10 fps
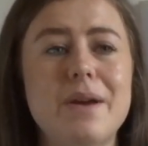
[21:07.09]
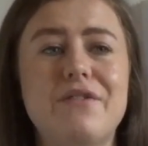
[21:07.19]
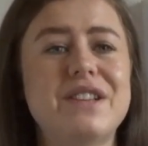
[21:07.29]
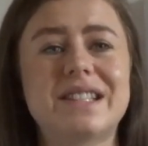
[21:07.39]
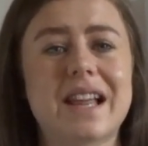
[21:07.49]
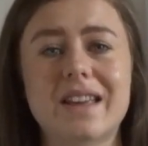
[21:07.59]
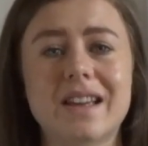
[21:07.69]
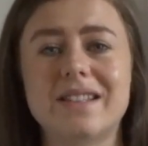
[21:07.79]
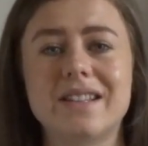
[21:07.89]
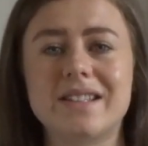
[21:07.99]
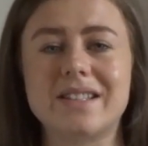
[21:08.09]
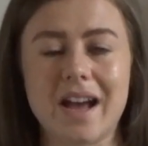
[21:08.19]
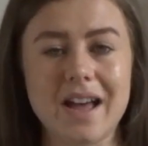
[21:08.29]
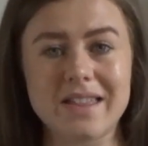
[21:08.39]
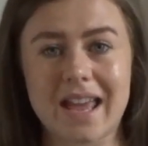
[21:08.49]
If it's like as a dessert
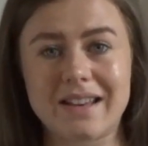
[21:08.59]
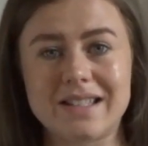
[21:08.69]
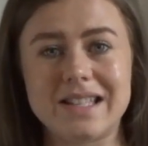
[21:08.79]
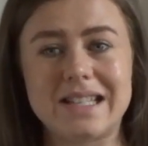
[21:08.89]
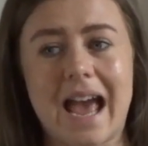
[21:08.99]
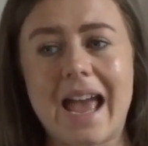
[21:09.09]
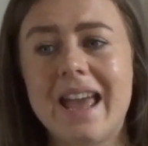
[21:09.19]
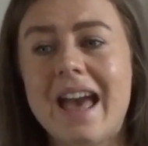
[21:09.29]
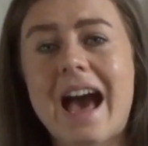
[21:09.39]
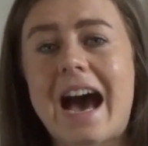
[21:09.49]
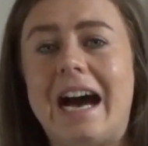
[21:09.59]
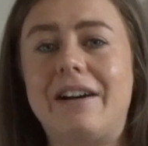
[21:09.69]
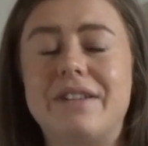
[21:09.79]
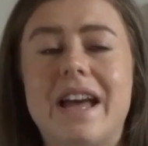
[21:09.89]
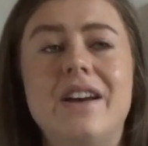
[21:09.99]
at the end of the day,
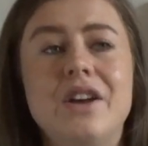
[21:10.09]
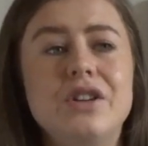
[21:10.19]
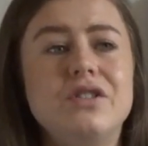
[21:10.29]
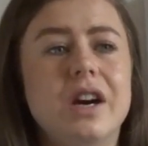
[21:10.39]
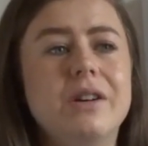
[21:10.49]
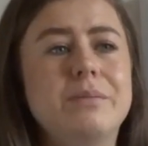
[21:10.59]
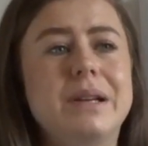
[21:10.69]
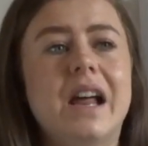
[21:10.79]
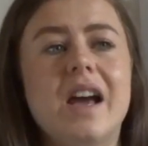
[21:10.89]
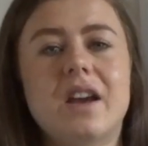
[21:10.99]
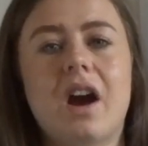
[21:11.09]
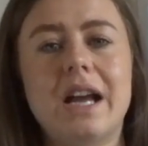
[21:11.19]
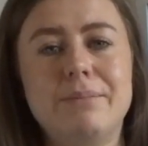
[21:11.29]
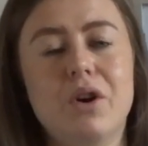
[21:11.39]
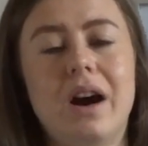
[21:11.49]
have it. Don't be like,
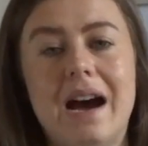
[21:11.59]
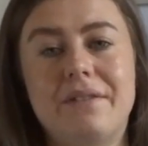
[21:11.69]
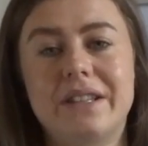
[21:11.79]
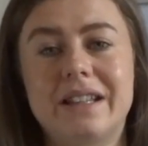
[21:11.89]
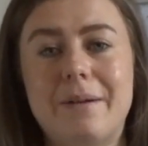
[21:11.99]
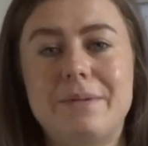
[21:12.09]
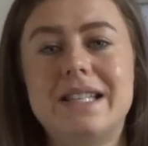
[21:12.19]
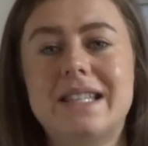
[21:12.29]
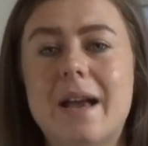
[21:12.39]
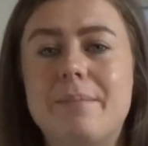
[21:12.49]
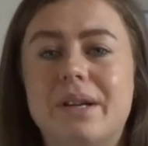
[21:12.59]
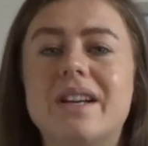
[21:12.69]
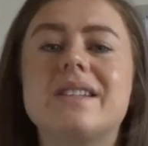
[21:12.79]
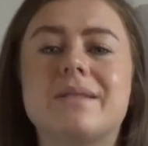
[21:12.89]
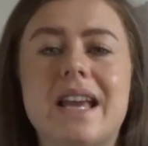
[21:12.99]
I'm not having that biscuit
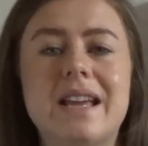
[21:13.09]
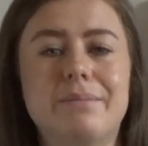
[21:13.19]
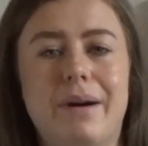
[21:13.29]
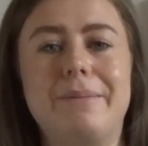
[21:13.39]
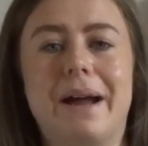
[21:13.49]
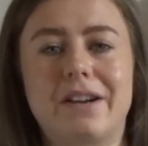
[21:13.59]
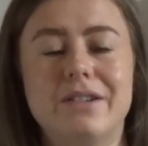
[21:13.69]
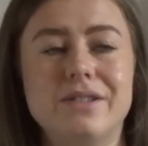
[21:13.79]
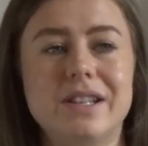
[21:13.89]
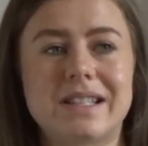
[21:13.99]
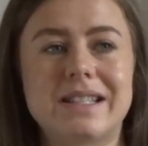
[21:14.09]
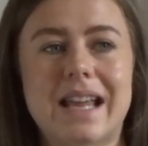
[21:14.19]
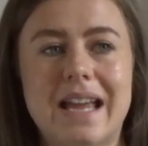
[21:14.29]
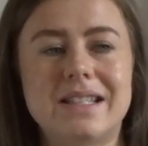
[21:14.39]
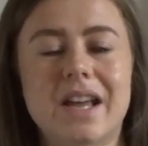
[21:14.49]
because my macros doesn't
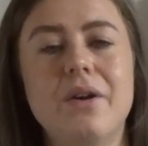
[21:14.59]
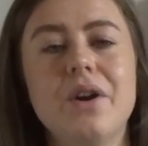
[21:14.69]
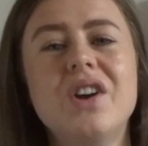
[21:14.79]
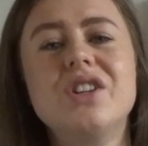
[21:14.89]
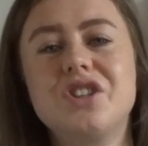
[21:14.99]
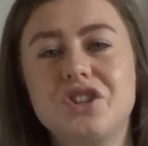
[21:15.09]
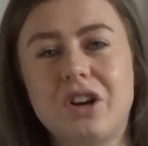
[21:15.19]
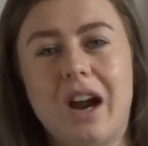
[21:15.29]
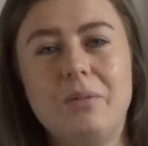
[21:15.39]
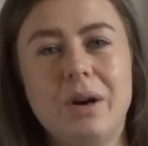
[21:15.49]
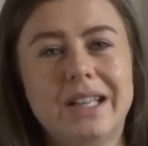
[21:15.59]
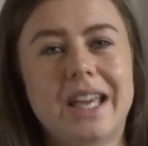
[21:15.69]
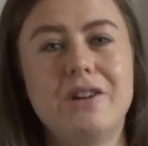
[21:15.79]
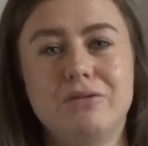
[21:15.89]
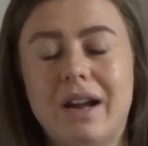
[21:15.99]
say so. Just try and work
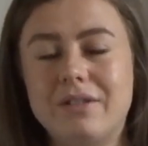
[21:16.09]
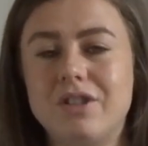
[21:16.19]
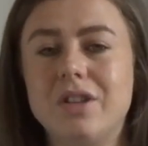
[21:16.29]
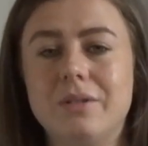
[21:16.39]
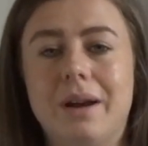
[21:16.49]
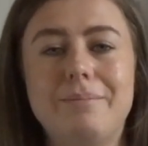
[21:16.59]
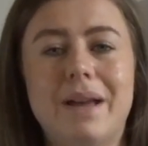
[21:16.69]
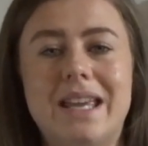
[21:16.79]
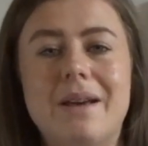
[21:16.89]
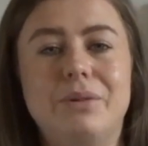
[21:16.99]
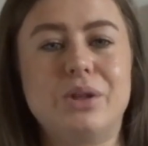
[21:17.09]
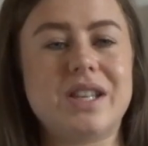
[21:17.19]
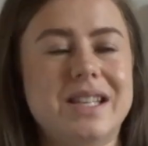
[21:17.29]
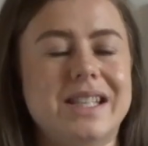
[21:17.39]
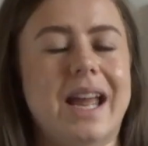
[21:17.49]
it around you and make it more
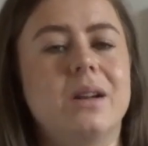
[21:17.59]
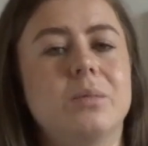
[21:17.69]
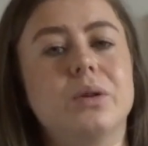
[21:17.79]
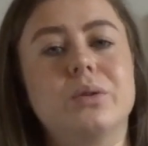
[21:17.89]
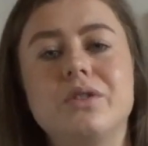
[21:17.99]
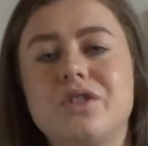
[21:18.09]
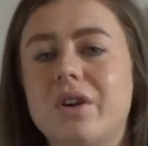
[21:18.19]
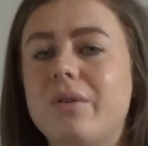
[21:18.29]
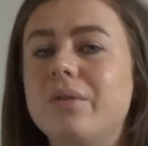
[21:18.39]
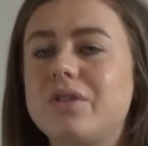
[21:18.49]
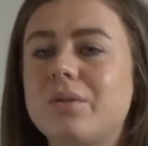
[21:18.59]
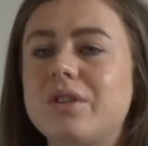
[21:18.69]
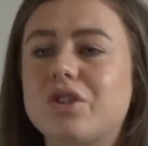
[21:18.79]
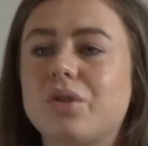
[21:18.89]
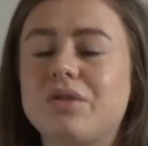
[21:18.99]
sustainable, so to
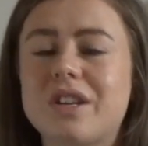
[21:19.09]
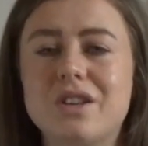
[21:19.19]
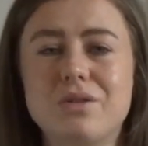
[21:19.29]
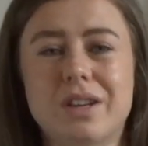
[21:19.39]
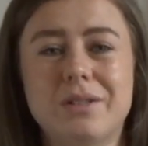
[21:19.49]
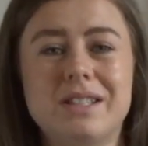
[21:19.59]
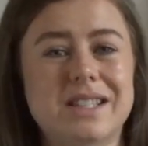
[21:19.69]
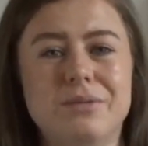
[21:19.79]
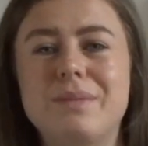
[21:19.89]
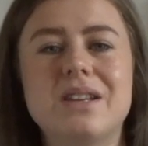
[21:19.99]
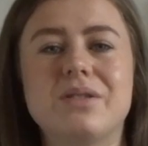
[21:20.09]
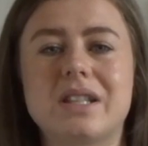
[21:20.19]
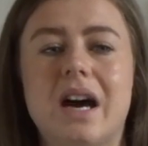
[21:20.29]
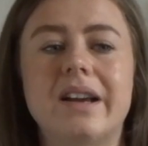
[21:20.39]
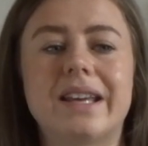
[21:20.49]
ensure that you can still meet your
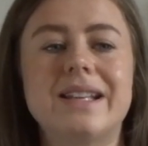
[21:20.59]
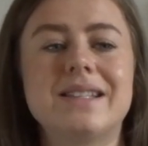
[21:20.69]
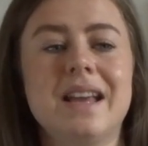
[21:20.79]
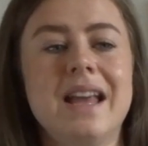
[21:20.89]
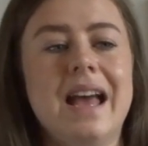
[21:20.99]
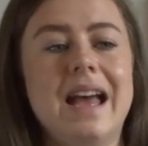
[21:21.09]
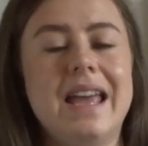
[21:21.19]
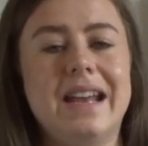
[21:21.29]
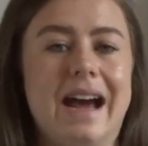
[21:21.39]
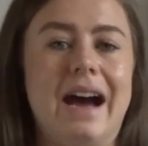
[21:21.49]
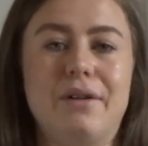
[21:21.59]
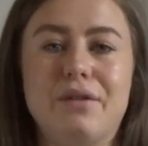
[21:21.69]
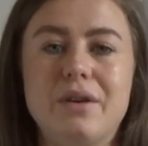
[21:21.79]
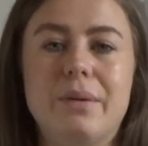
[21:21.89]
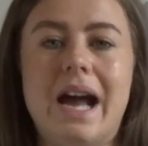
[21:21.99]
targets in a
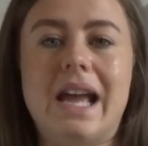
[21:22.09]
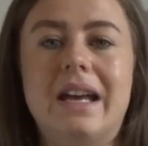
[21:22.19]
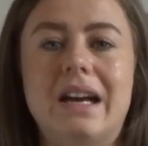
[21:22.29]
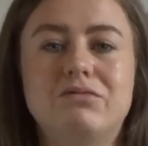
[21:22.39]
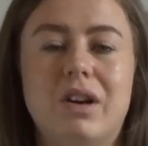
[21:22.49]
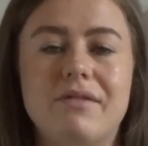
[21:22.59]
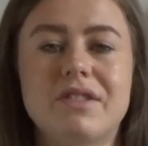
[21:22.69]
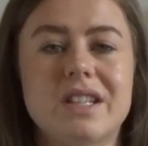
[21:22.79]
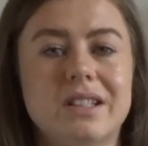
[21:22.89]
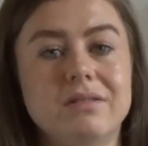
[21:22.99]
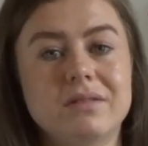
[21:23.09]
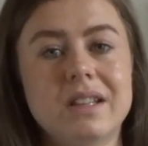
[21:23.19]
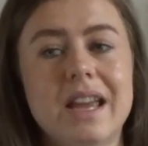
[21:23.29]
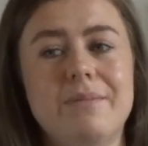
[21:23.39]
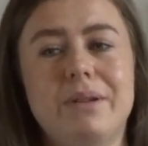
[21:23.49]
healthy way rather than
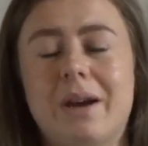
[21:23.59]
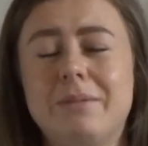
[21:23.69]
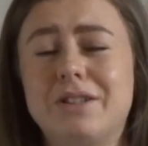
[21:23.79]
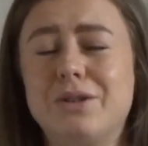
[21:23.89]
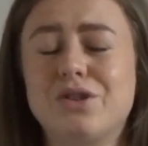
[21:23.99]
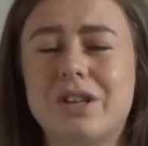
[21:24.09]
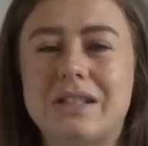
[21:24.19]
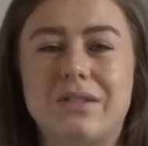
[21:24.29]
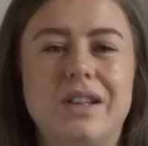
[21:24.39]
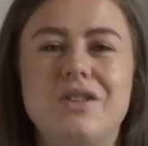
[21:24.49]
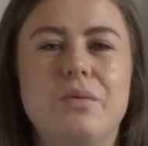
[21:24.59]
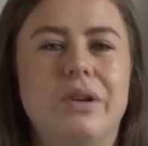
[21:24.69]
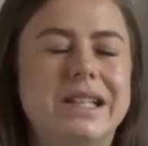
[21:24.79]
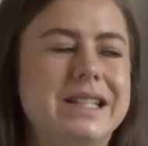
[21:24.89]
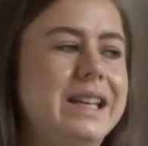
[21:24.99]
it becoming too stressful and you
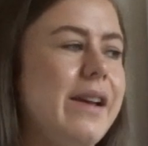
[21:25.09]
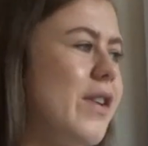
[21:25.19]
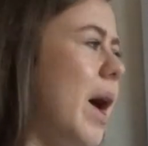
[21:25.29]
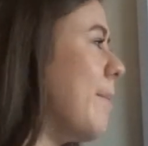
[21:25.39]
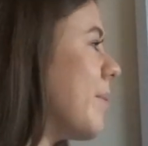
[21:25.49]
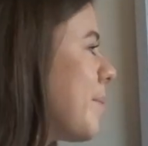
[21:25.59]
wanting to give up.